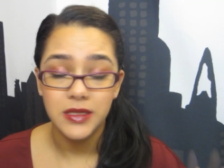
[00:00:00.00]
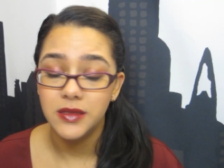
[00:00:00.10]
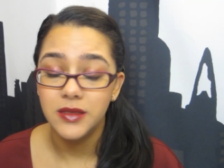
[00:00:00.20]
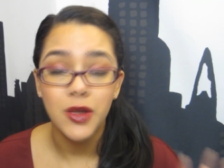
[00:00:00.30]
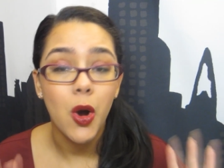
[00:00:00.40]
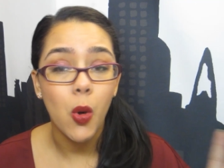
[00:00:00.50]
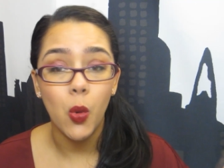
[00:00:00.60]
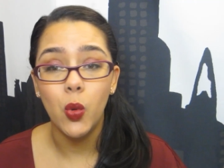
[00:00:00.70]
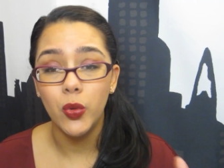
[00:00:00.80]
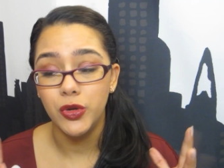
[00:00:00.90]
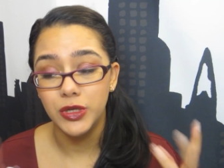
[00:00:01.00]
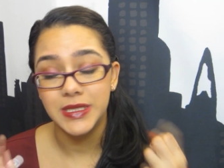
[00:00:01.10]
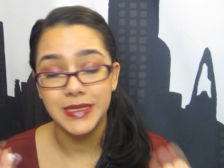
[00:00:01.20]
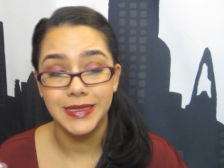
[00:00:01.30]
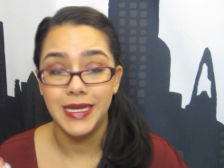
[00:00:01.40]
no, your
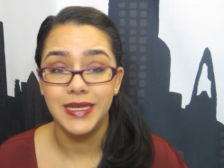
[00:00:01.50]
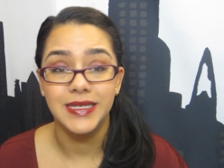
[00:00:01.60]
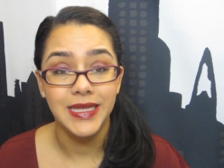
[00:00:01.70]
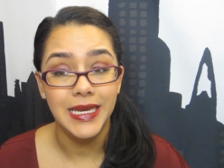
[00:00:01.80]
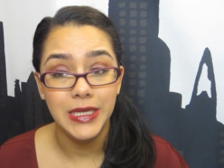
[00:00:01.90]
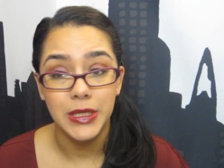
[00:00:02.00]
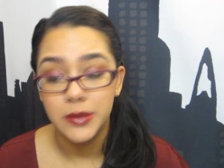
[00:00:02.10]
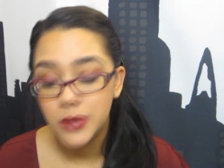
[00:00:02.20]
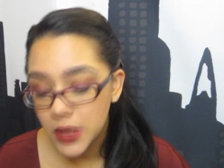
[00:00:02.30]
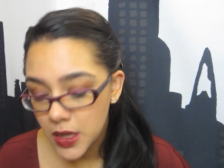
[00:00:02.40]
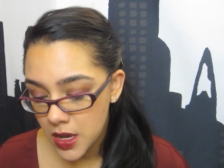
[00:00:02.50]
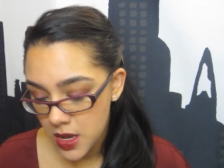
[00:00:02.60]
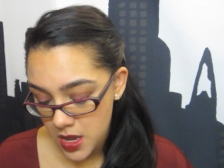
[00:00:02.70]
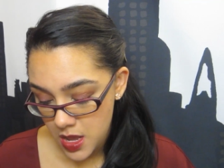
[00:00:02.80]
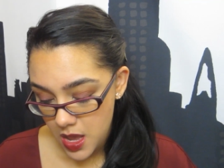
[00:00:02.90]
skin's not going to like you.
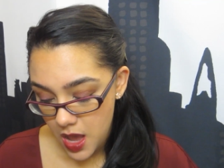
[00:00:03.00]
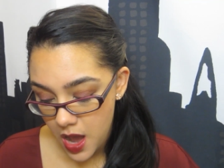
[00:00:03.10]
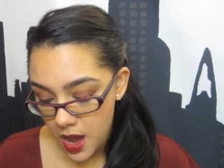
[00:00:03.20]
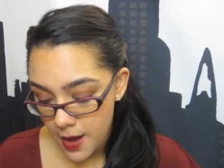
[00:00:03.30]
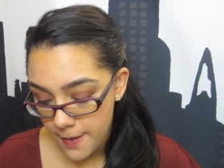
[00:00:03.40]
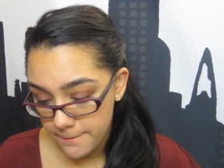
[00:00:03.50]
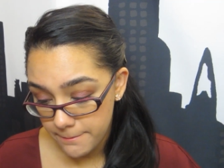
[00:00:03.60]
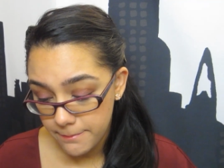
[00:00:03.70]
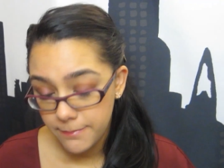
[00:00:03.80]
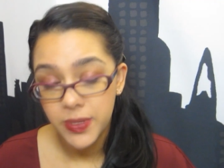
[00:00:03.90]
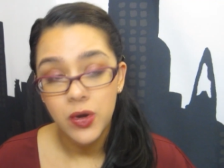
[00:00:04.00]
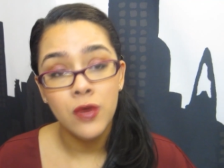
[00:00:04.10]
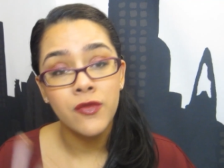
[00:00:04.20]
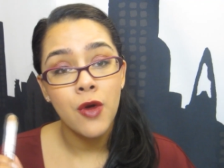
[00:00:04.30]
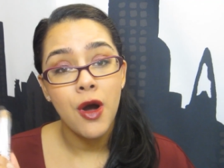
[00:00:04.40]
Um, but
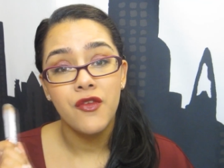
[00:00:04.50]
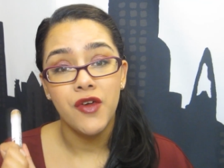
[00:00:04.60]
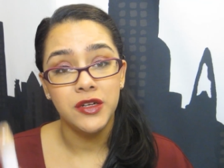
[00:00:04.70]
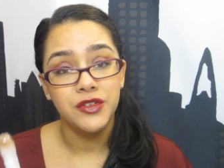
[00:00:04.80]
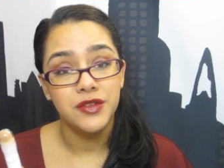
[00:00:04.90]
overall for under